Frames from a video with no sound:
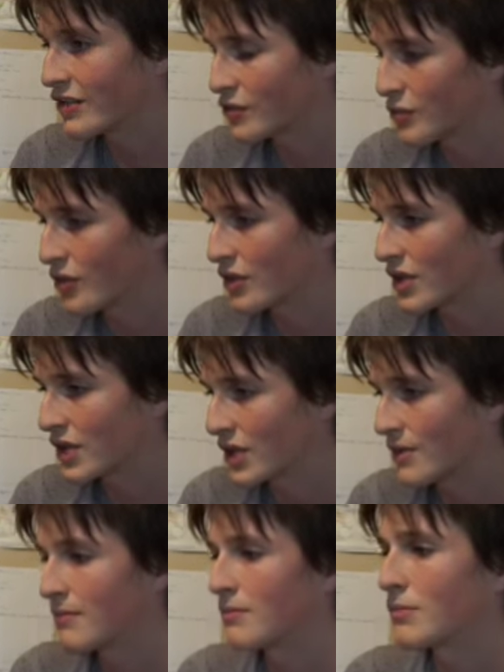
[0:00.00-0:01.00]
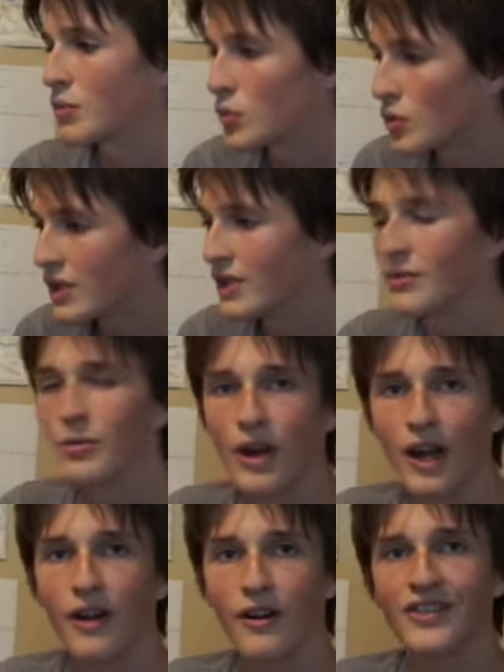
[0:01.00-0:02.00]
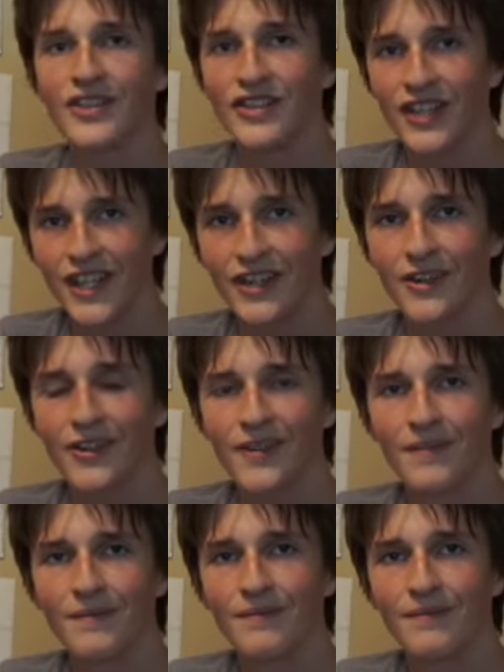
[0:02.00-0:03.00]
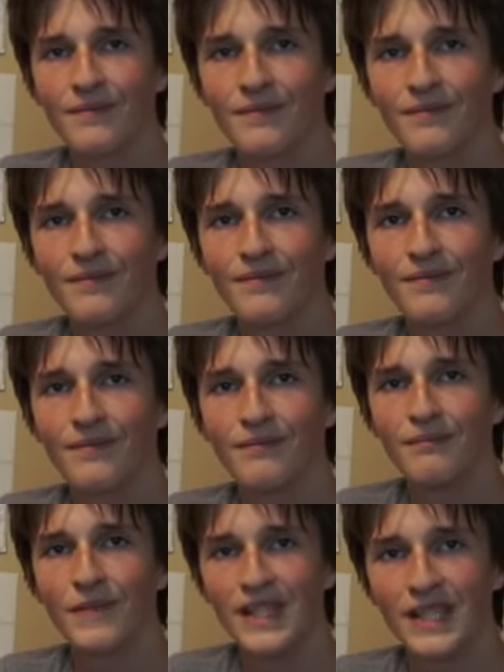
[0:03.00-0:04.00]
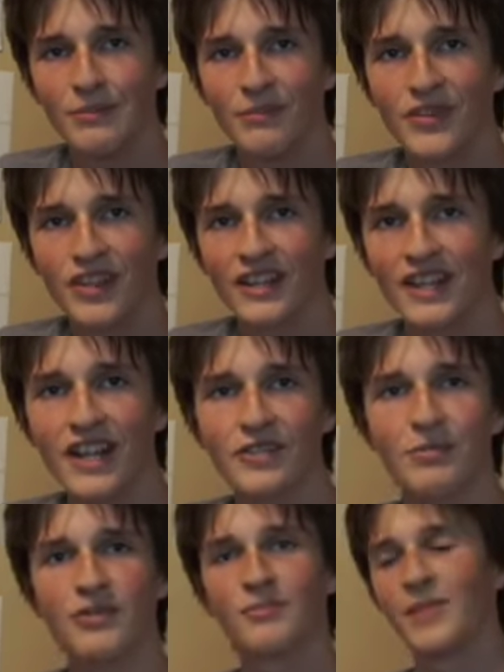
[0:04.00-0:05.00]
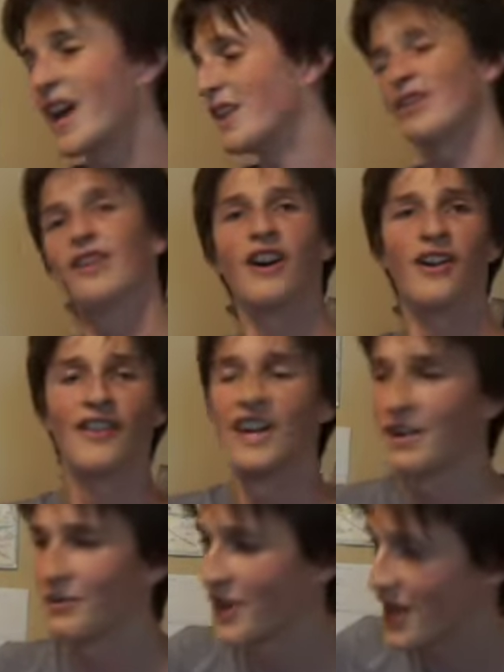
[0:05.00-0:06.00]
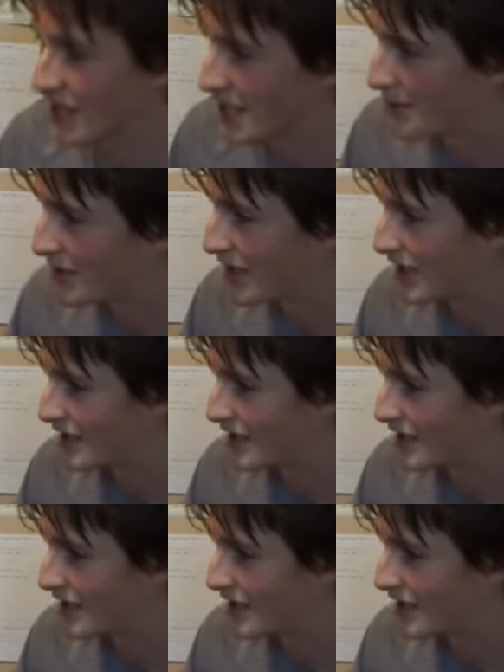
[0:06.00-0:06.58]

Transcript: work pretty well. Steel. Memes. No, we're not keeping that